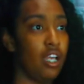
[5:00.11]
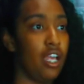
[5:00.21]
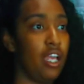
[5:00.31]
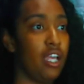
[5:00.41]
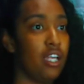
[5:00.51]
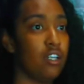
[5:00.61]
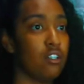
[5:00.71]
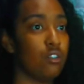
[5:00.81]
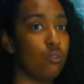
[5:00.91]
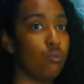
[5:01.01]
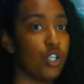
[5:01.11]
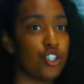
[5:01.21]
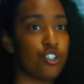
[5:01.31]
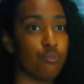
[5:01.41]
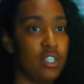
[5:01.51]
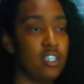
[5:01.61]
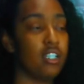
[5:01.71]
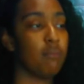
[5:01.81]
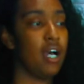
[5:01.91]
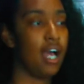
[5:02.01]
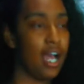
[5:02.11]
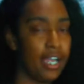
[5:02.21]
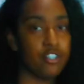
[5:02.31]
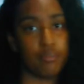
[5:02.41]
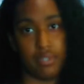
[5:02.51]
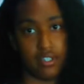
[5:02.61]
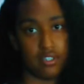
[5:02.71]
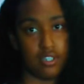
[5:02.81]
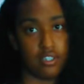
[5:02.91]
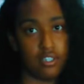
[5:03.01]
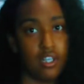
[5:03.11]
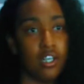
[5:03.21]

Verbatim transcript: and what's your reasoning behind your business.